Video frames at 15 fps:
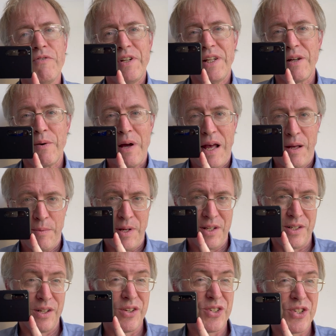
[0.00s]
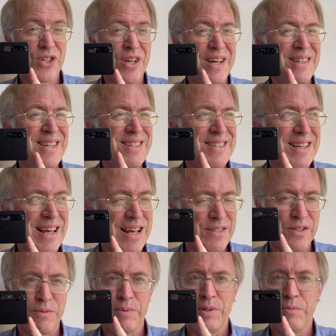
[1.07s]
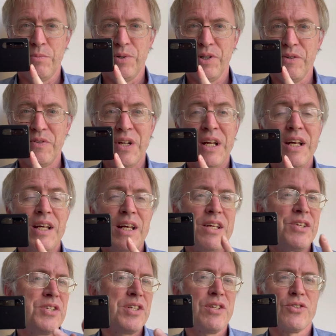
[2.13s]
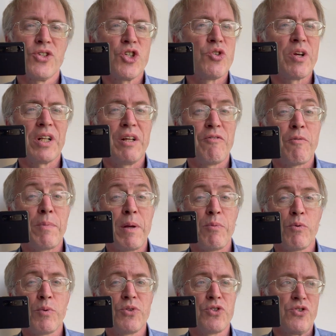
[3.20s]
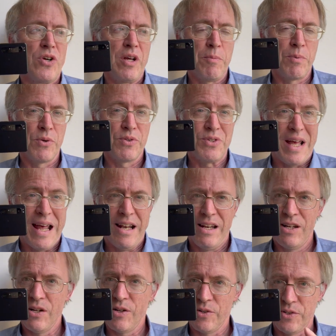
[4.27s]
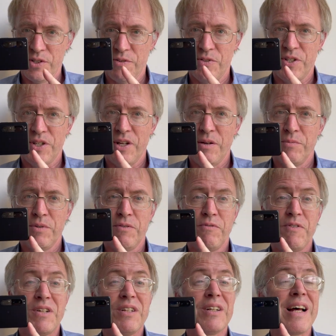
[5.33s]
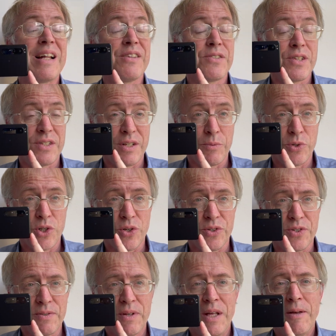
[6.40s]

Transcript: video app as last year, and this hasn't been improved. It's still strictly for people with tripods and lots of time to fiddle and set up shots.